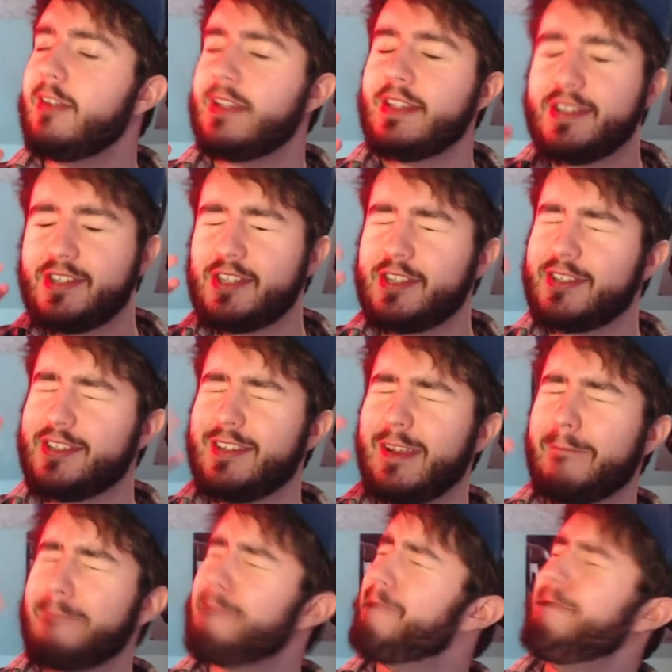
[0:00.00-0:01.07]
is just
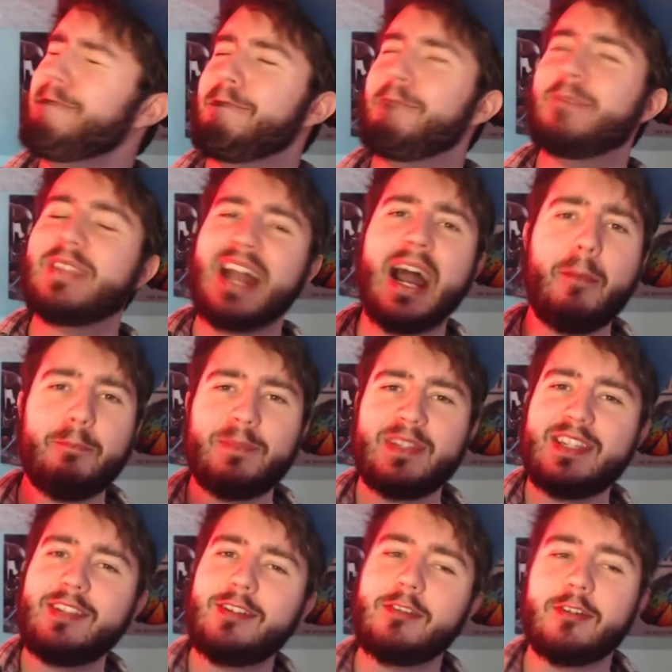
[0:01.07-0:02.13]

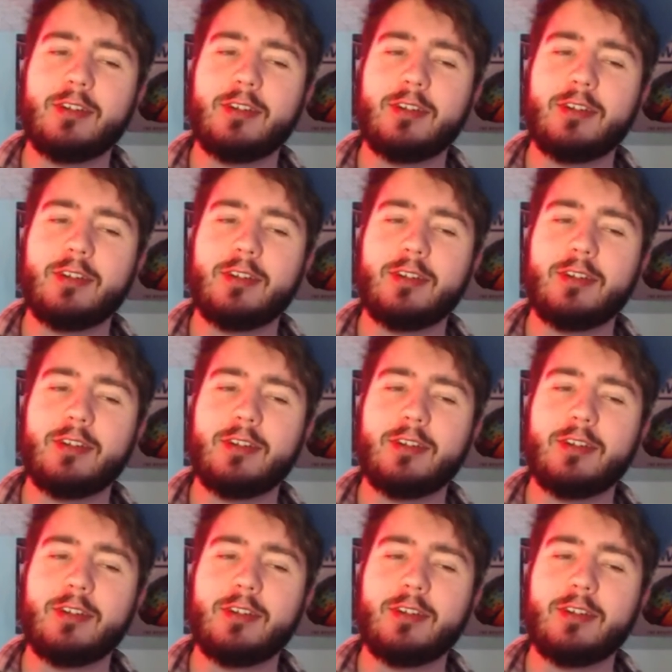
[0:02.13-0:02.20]
top-tier